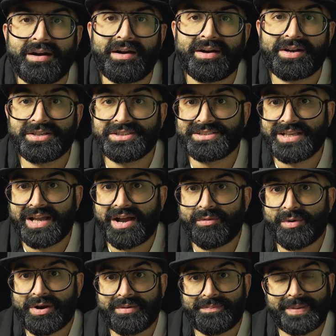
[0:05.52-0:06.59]
Hi guys, and
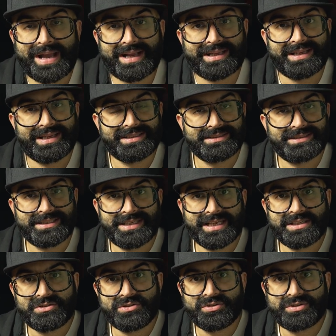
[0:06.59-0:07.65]
welcome back. In
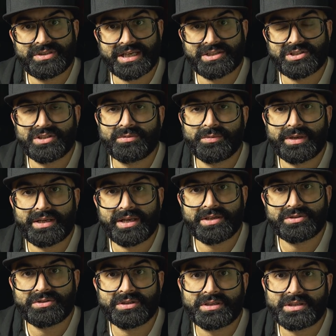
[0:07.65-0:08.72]
today's news section we're
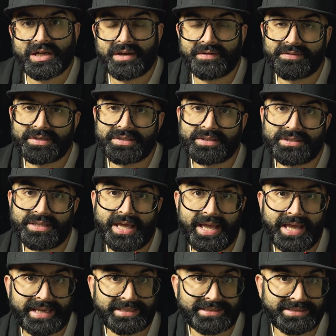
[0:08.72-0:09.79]
going to cover the
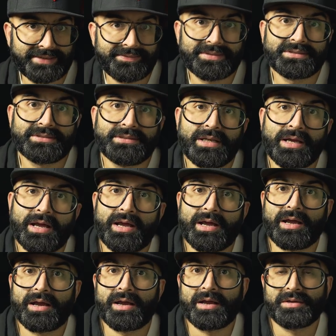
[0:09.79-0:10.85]
X7,
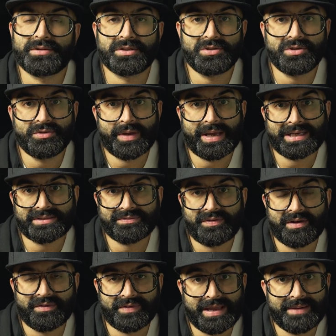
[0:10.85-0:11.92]
the new
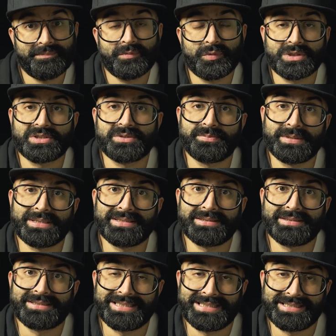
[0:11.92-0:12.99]
X5M which has
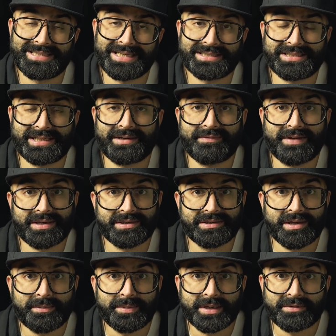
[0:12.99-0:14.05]
been seen testing around the
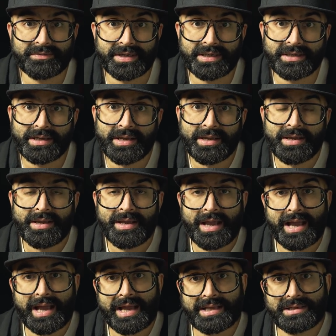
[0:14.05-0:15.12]
Nürburgring,
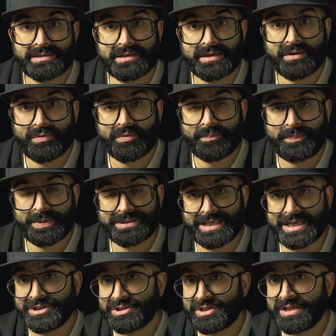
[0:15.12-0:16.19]
and
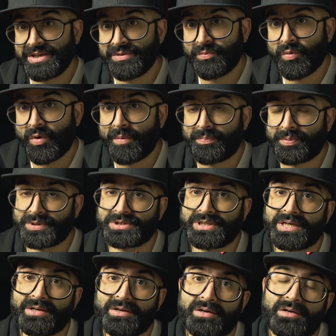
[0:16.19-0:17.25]
potentially what
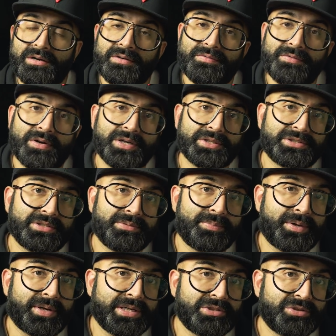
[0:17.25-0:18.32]
project car for us to
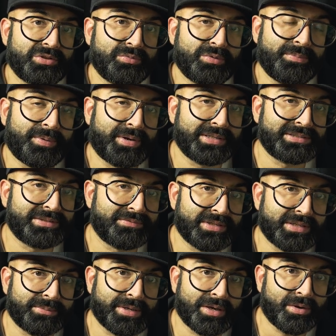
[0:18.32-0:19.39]
buy. Should we buy
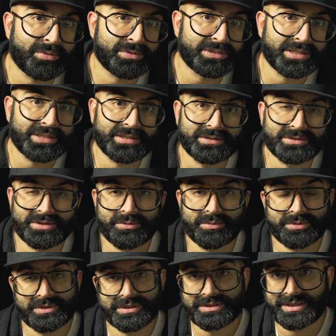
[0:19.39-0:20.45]
something a bit older? So
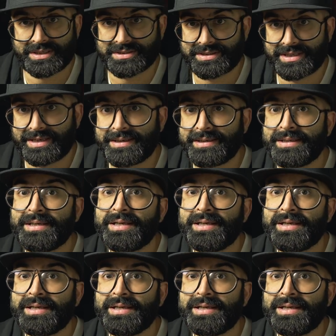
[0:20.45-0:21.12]
we'll discuss that.